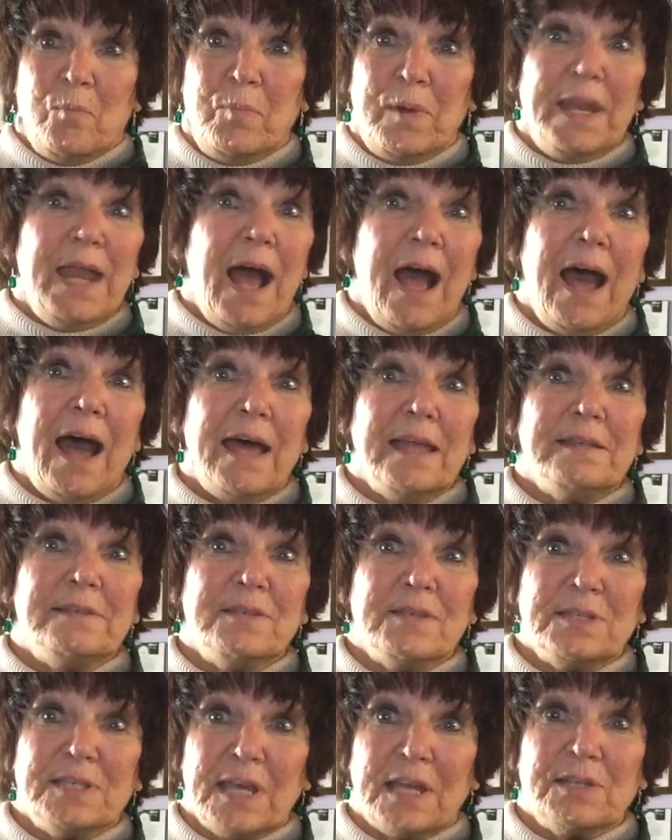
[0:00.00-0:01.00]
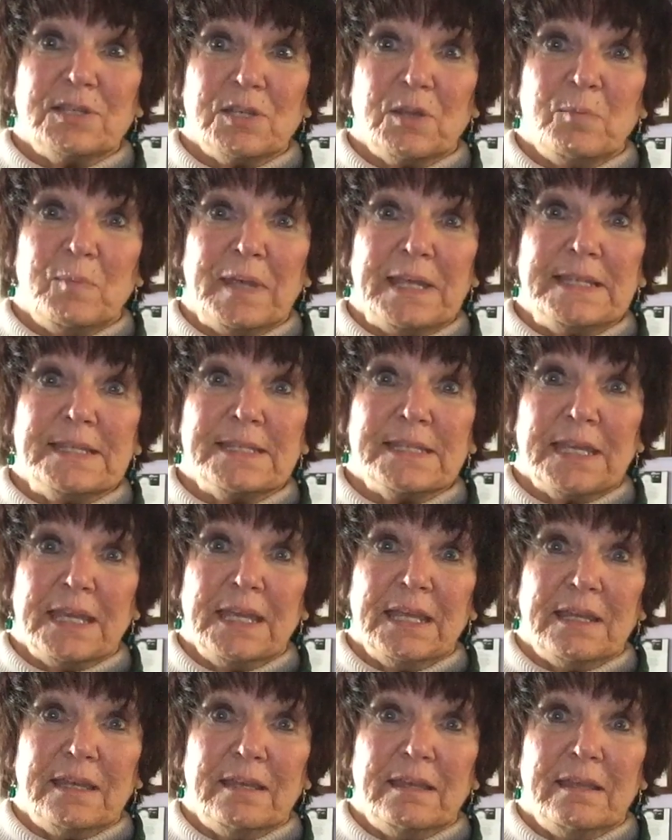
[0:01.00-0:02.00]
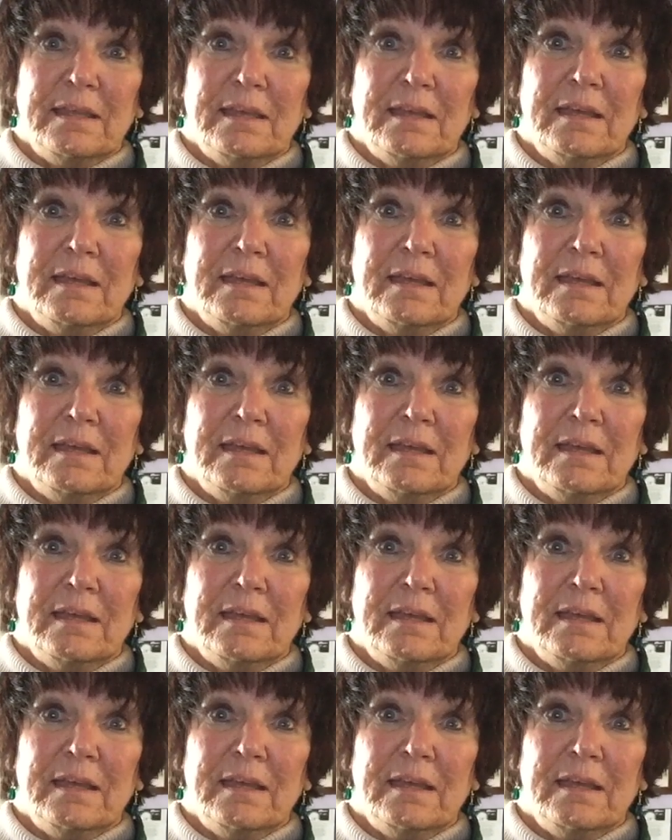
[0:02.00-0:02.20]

but hot to touch on my skin.